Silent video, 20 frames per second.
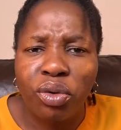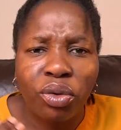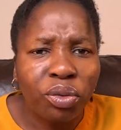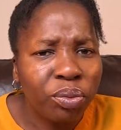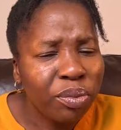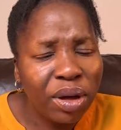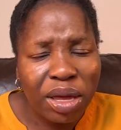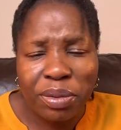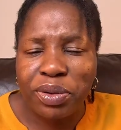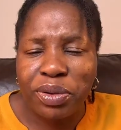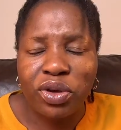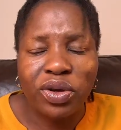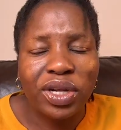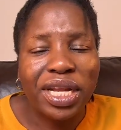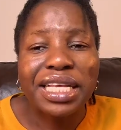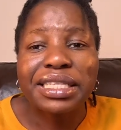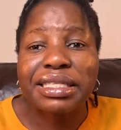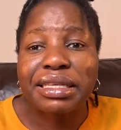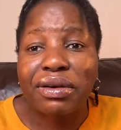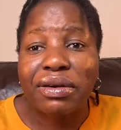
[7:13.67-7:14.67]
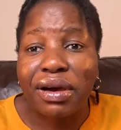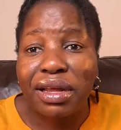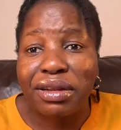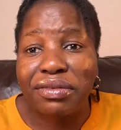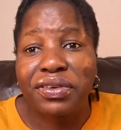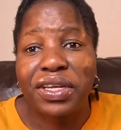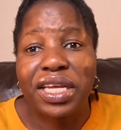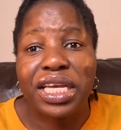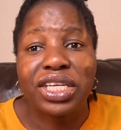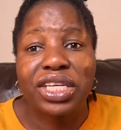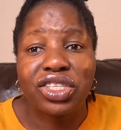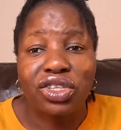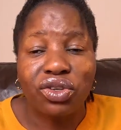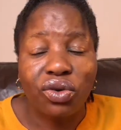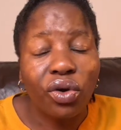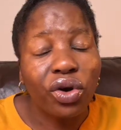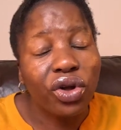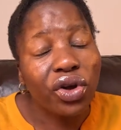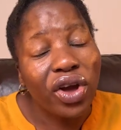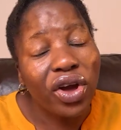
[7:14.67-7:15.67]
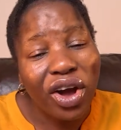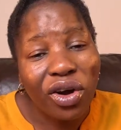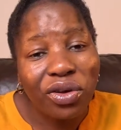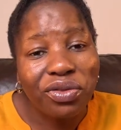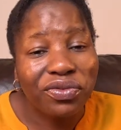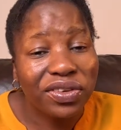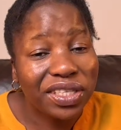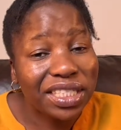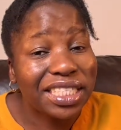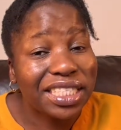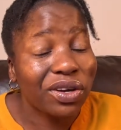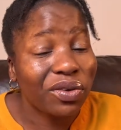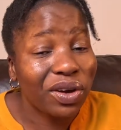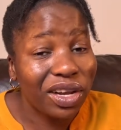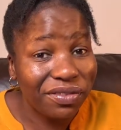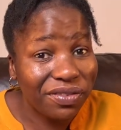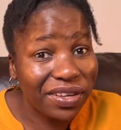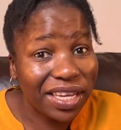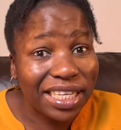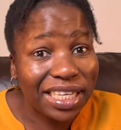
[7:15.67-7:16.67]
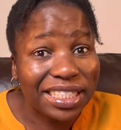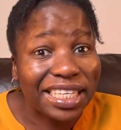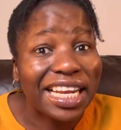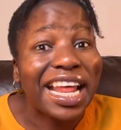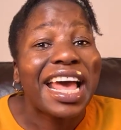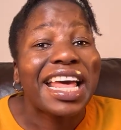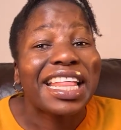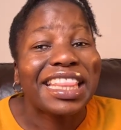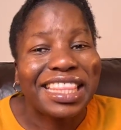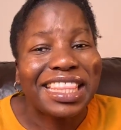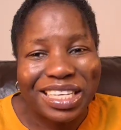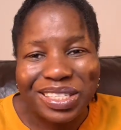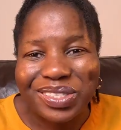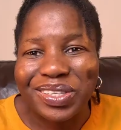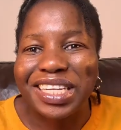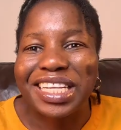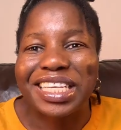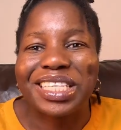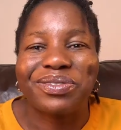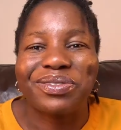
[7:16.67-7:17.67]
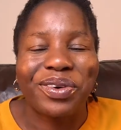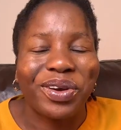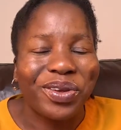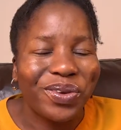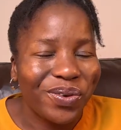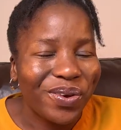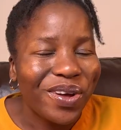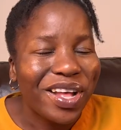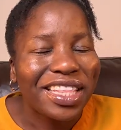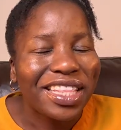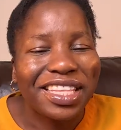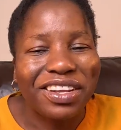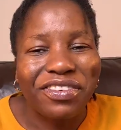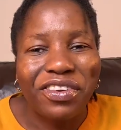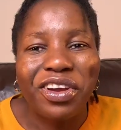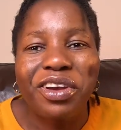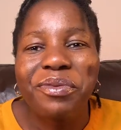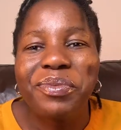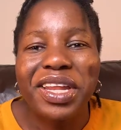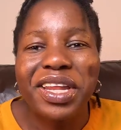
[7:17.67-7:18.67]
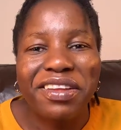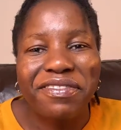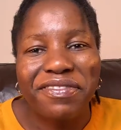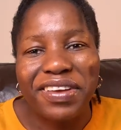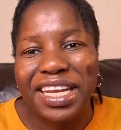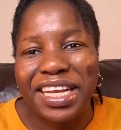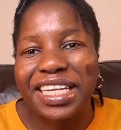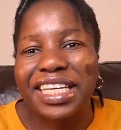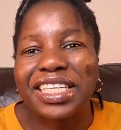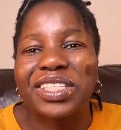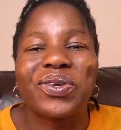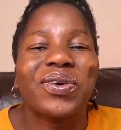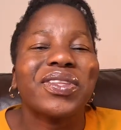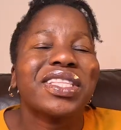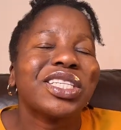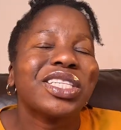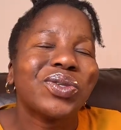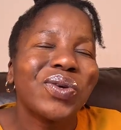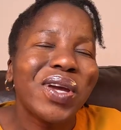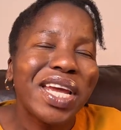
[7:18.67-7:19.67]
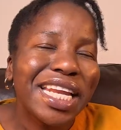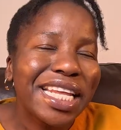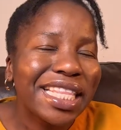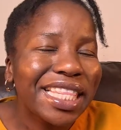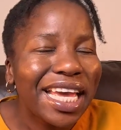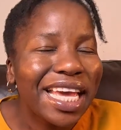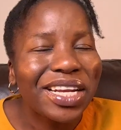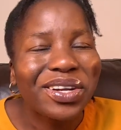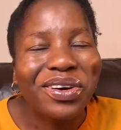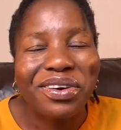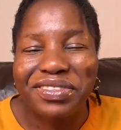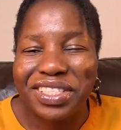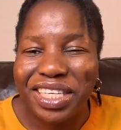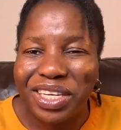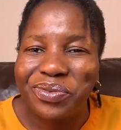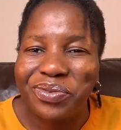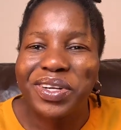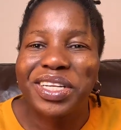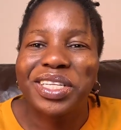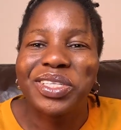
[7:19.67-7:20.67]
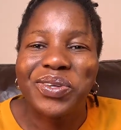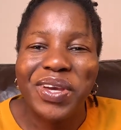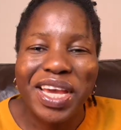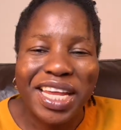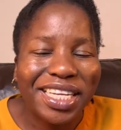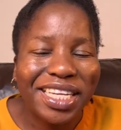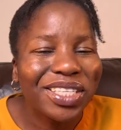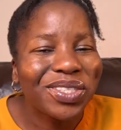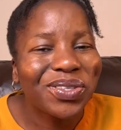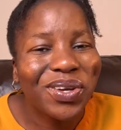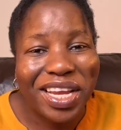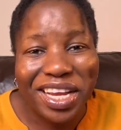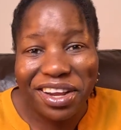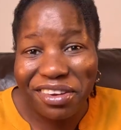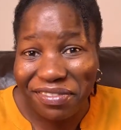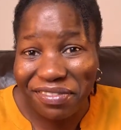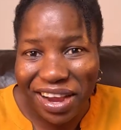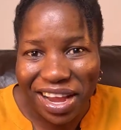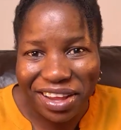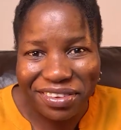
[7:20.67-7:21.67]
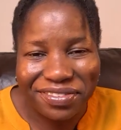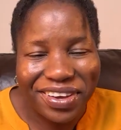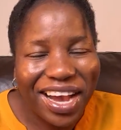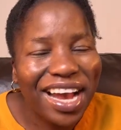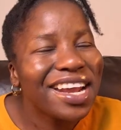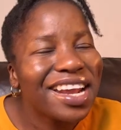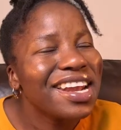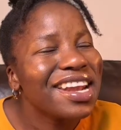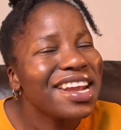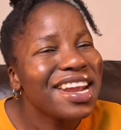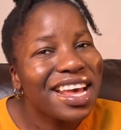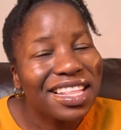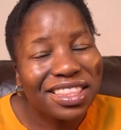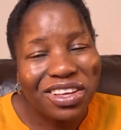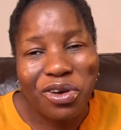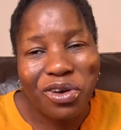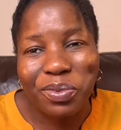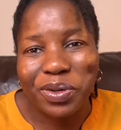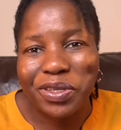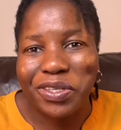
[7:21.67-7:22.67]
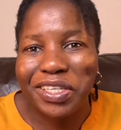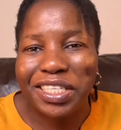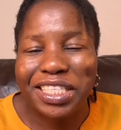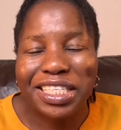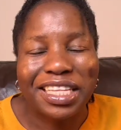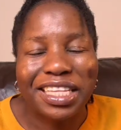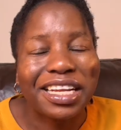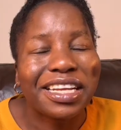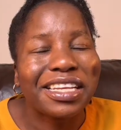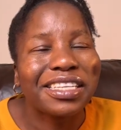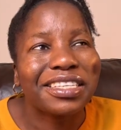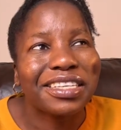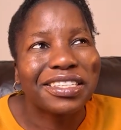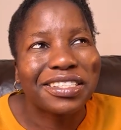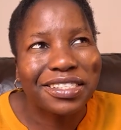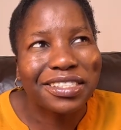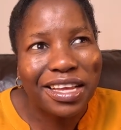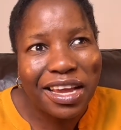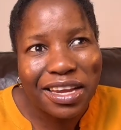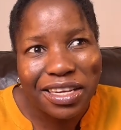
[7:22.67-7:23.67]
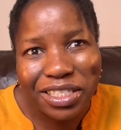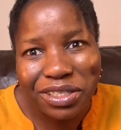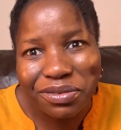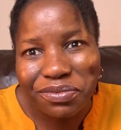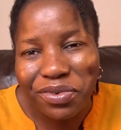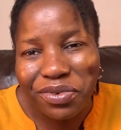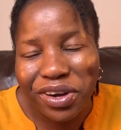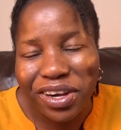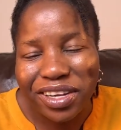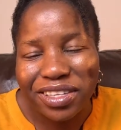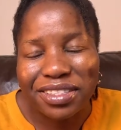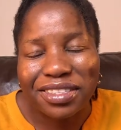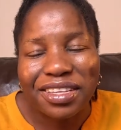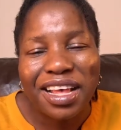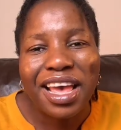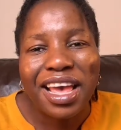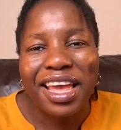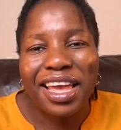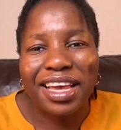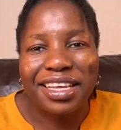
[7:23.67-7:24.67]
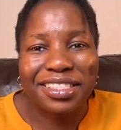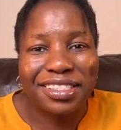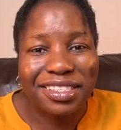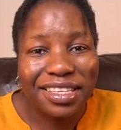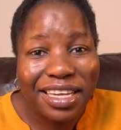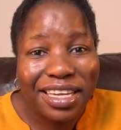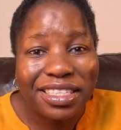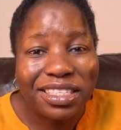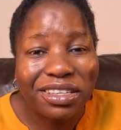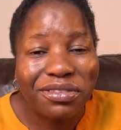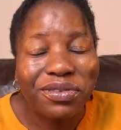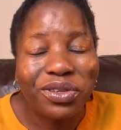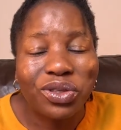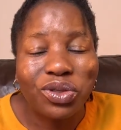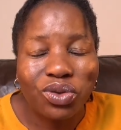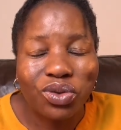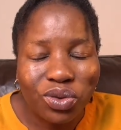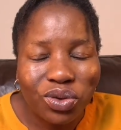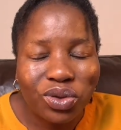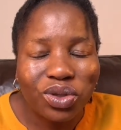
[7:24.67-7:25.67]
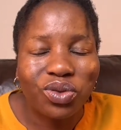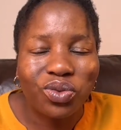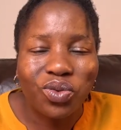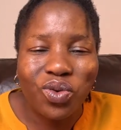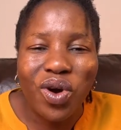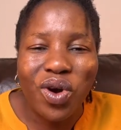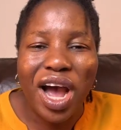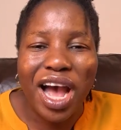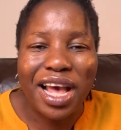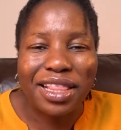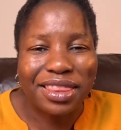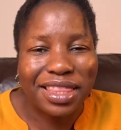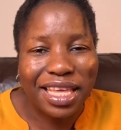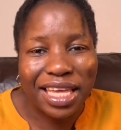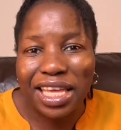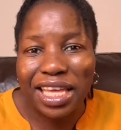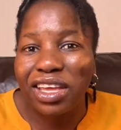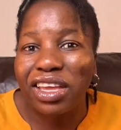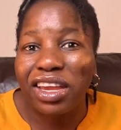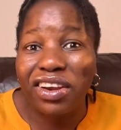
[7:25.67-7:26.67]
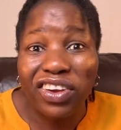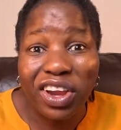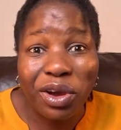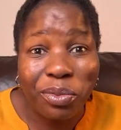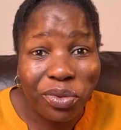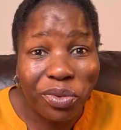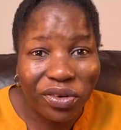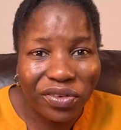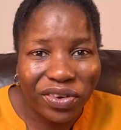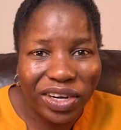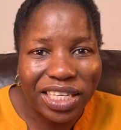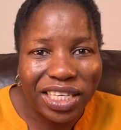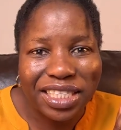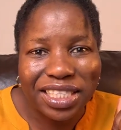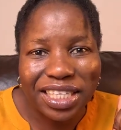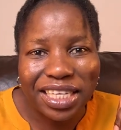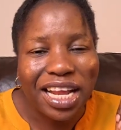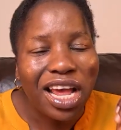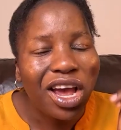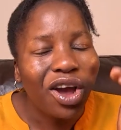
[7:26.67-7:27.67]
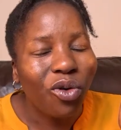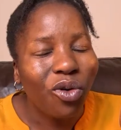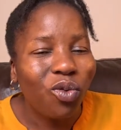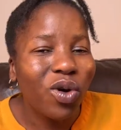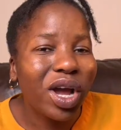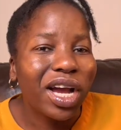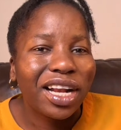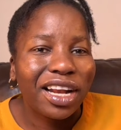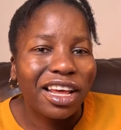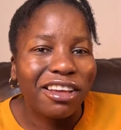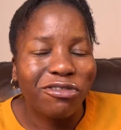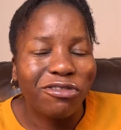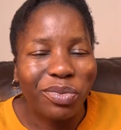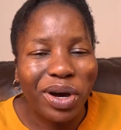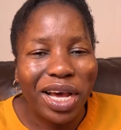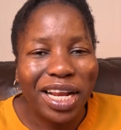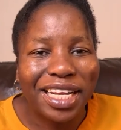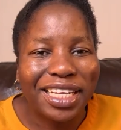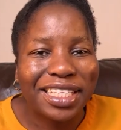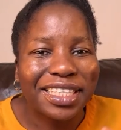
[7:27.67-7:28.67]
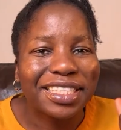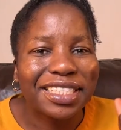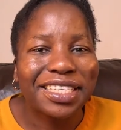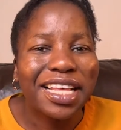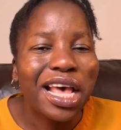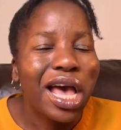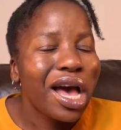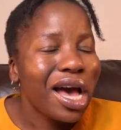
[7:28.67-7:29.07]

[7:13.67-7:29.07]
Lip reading: maybe your nursing qualification or your health visitor qualification. This one is for you. The recruitment event is on the 23rd of January 2025. Another opportunity that is exciting for us, exciting for those who are thinking career progression, work-life balance,